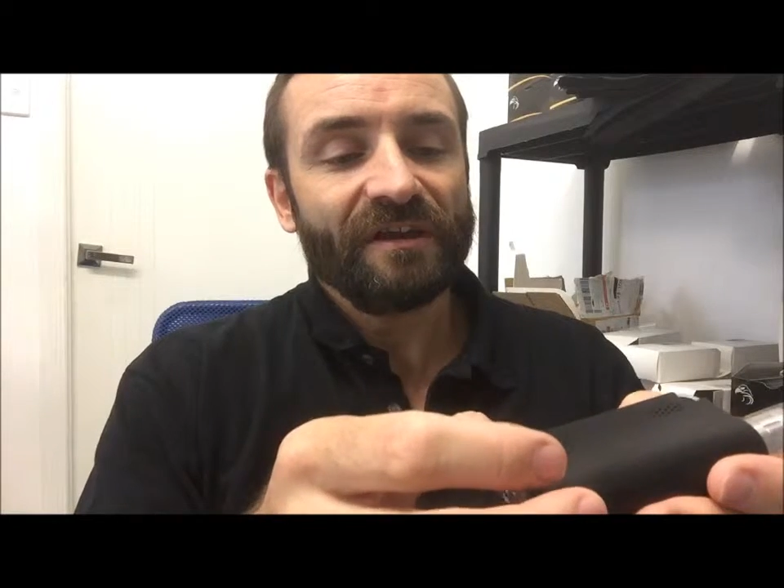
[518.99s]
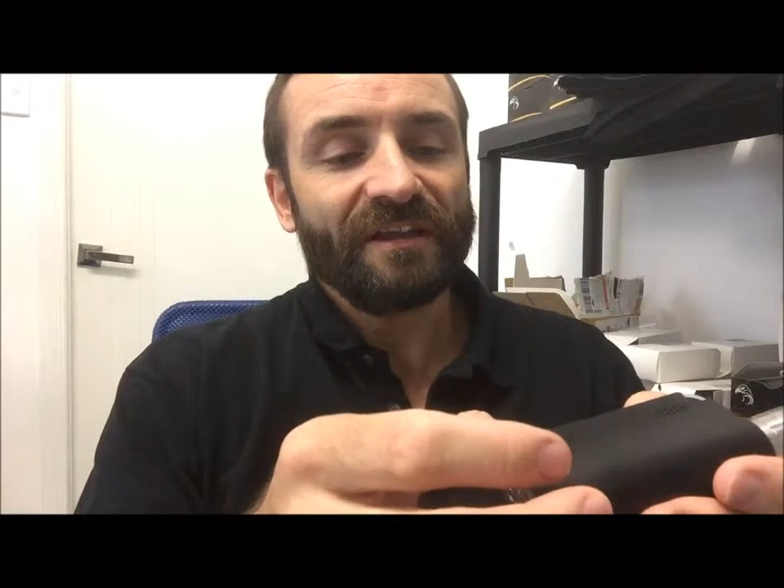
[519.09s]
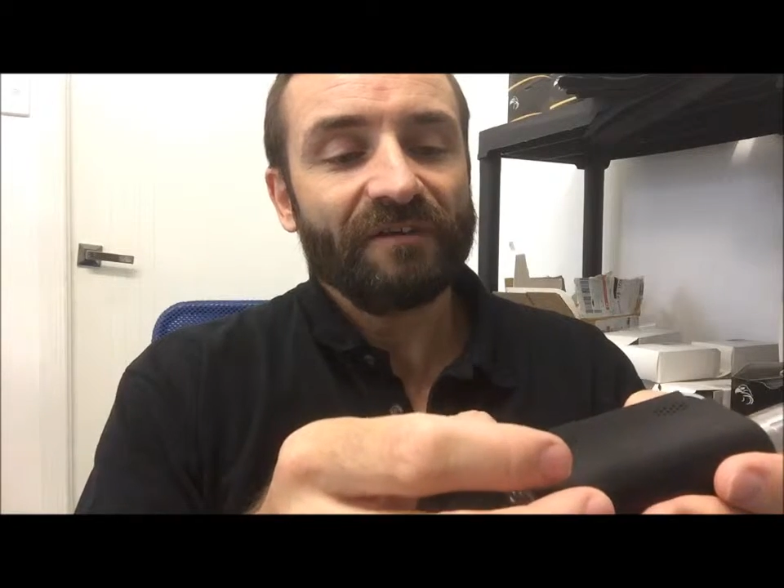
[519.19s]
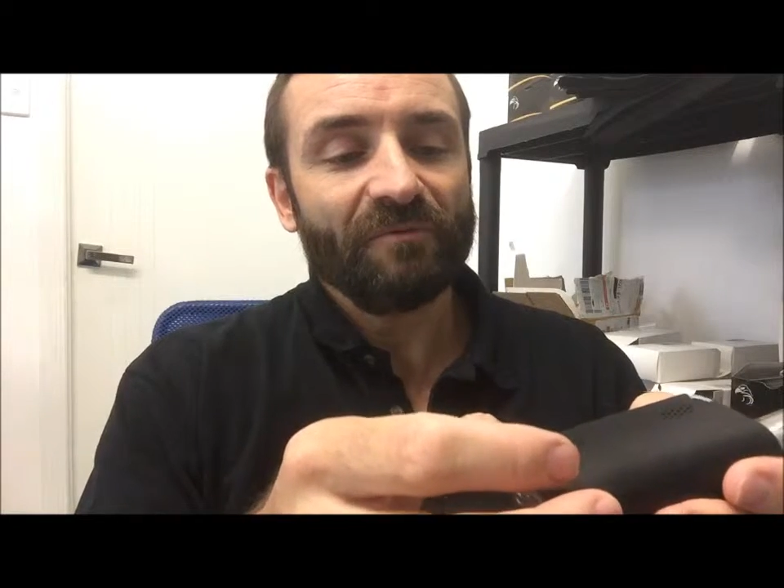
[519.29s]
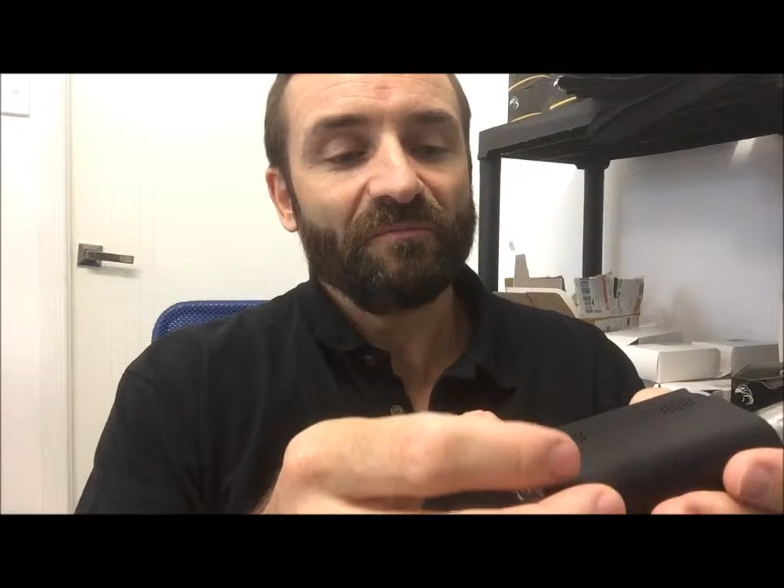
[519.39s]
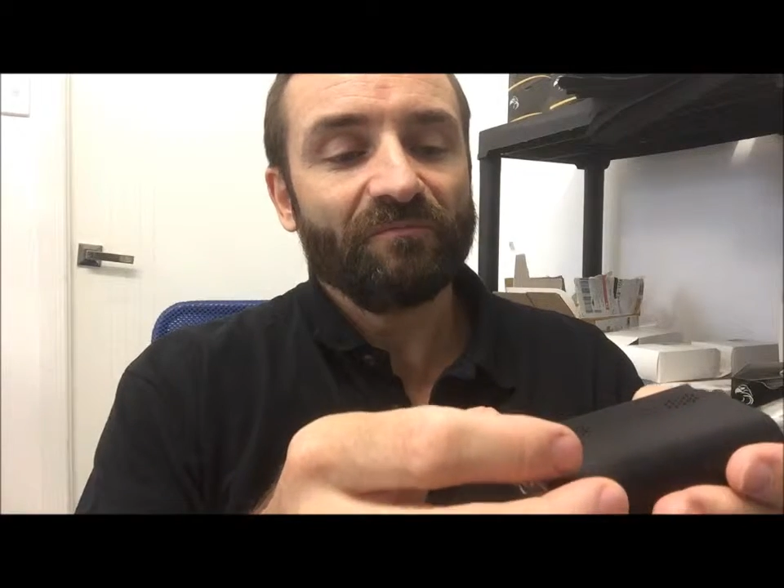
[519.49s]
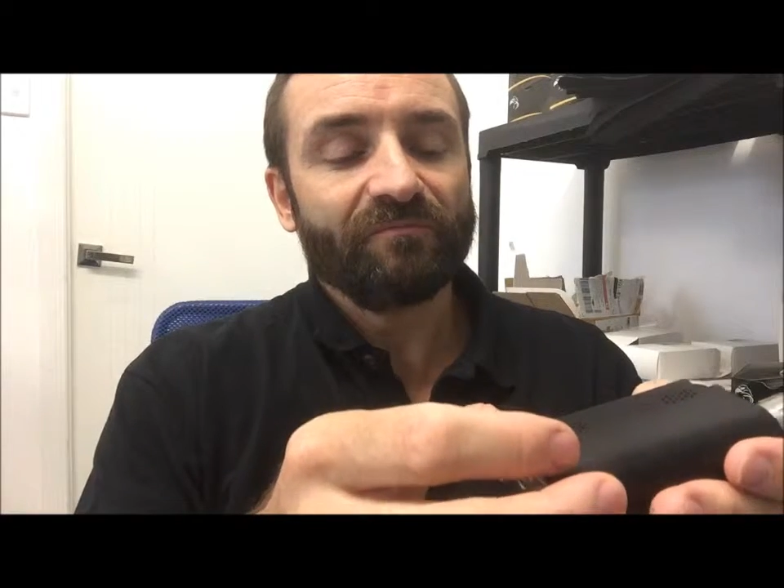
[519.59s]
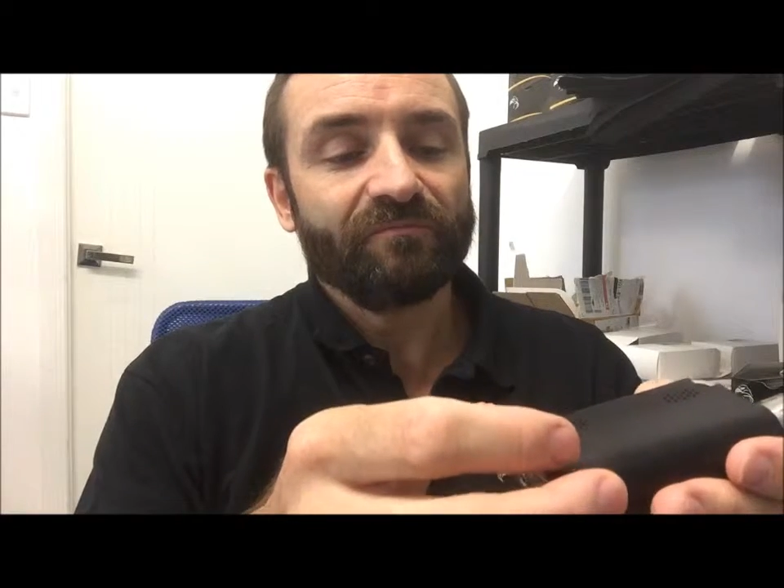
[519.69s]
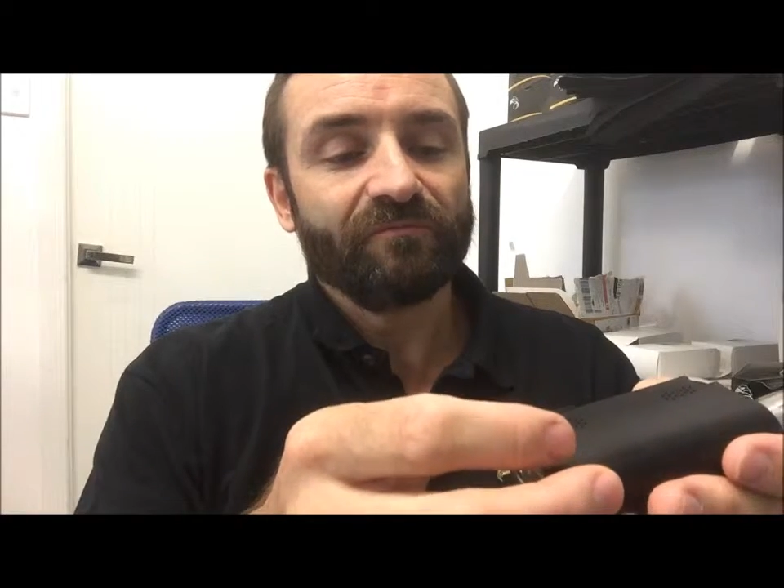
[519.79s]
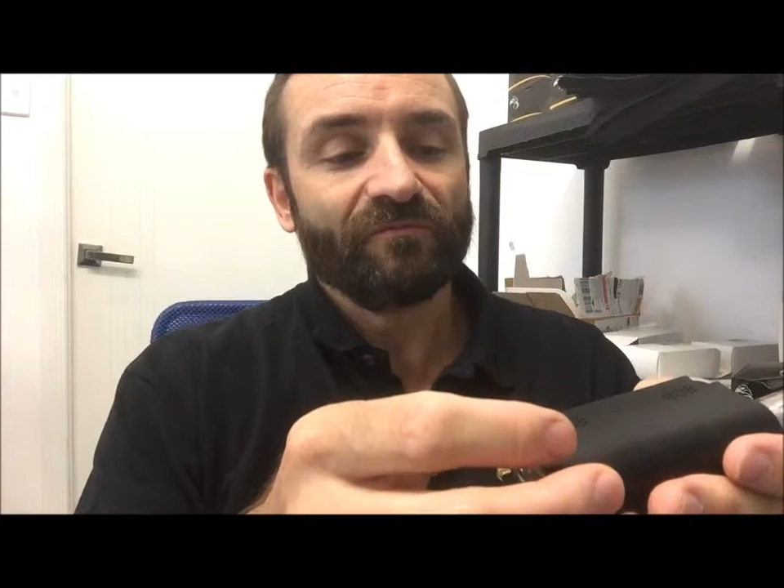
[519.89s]
and then we'll
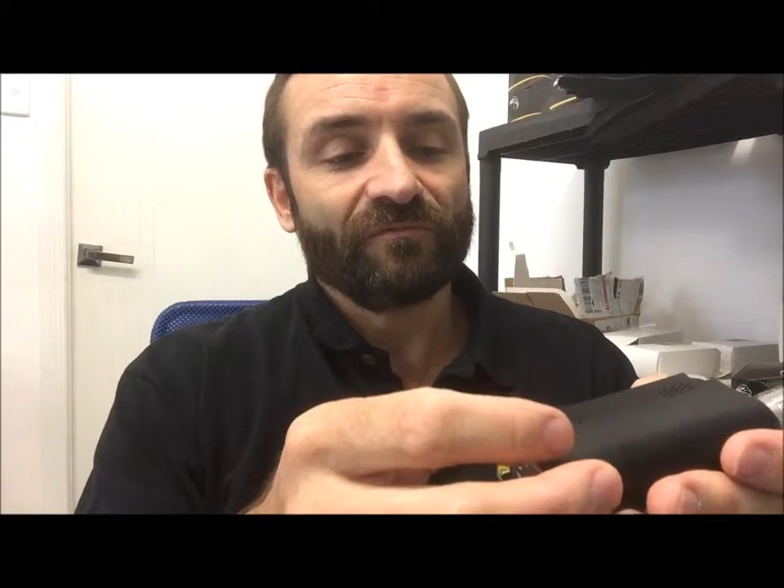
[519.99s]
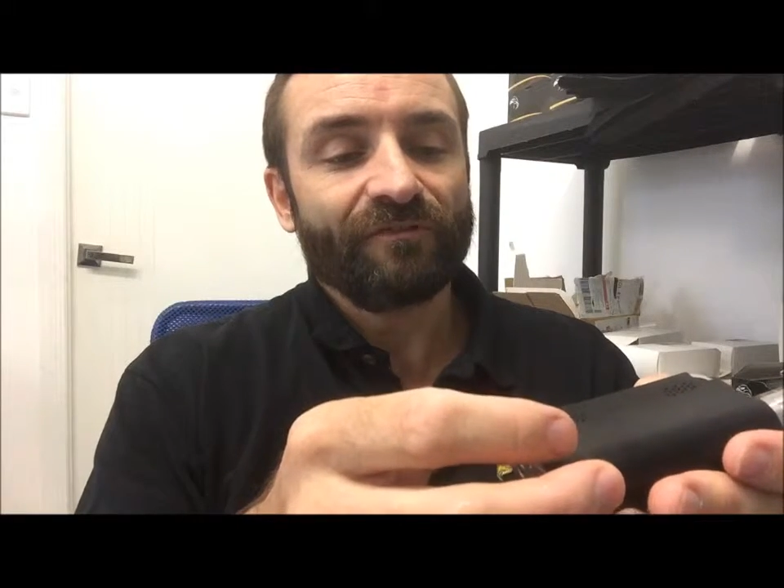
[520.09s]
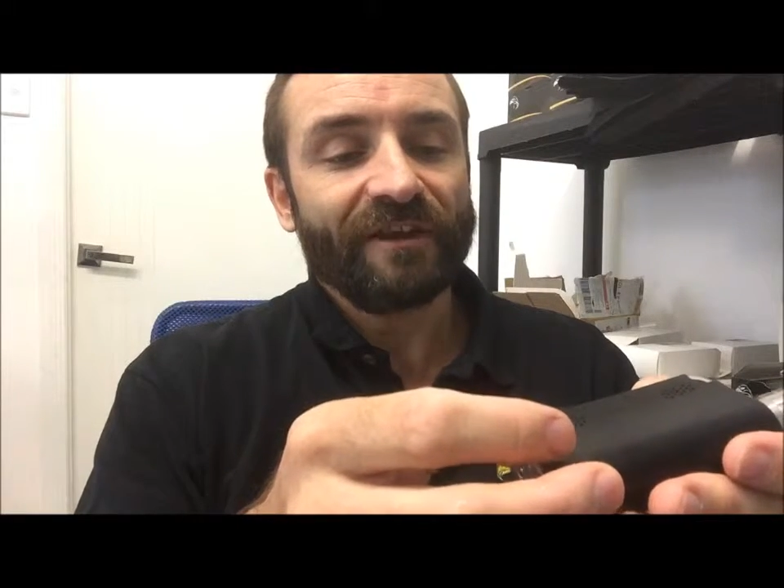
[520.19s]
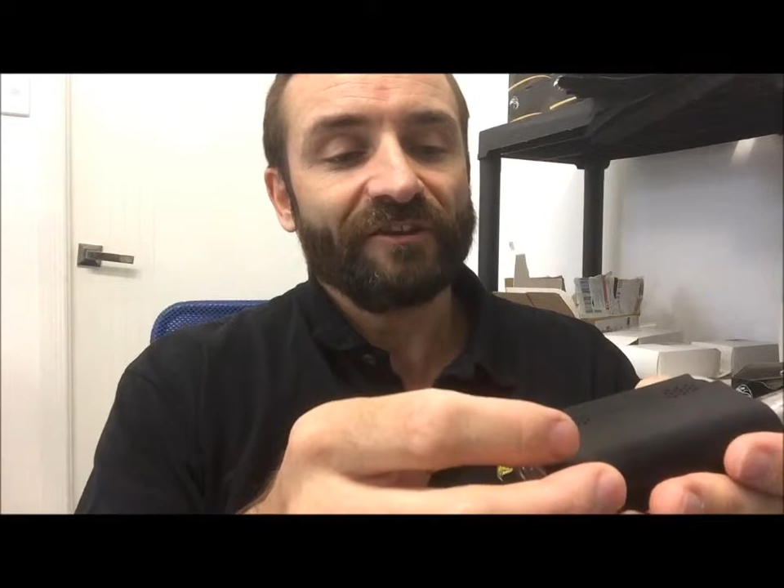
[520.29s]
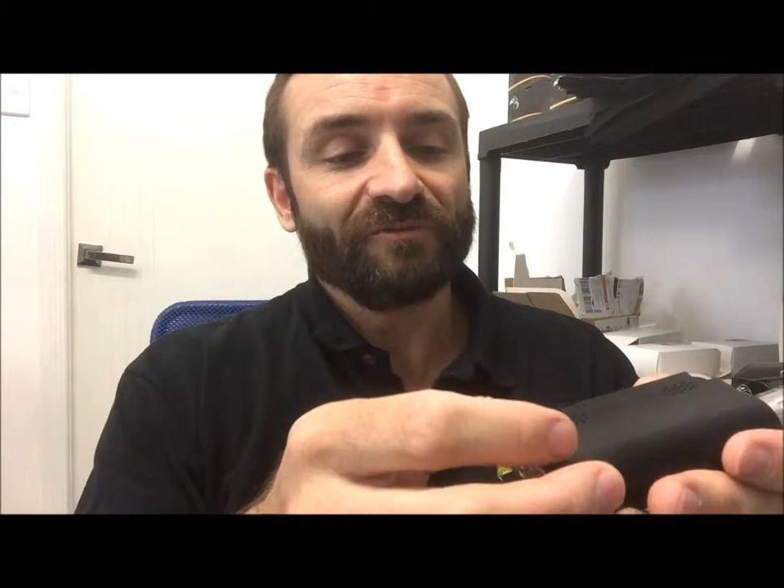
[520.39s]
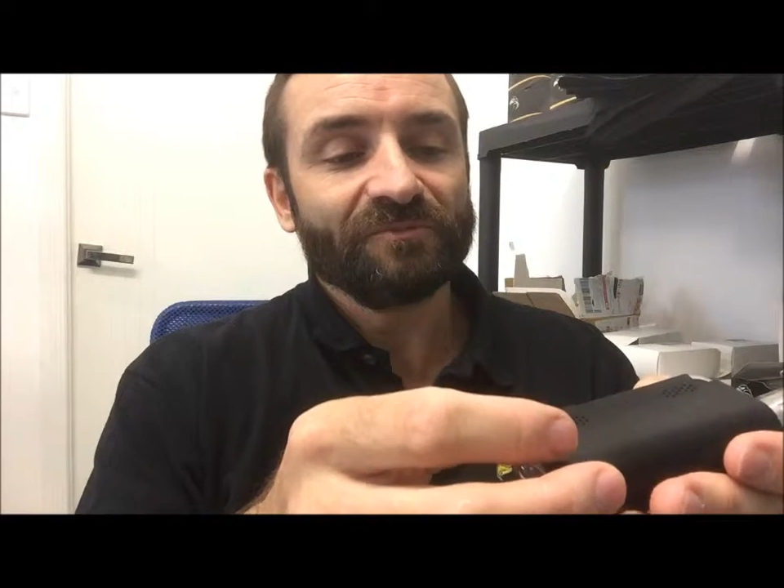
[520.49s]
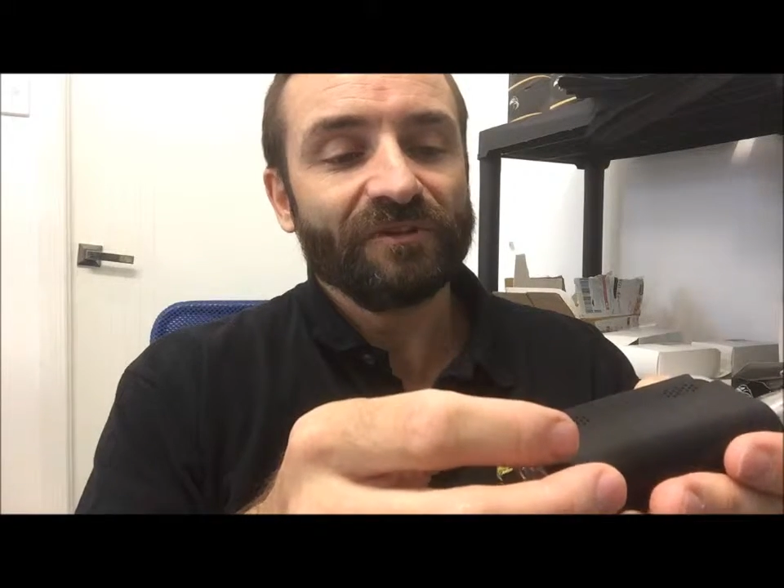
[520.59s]
crank it up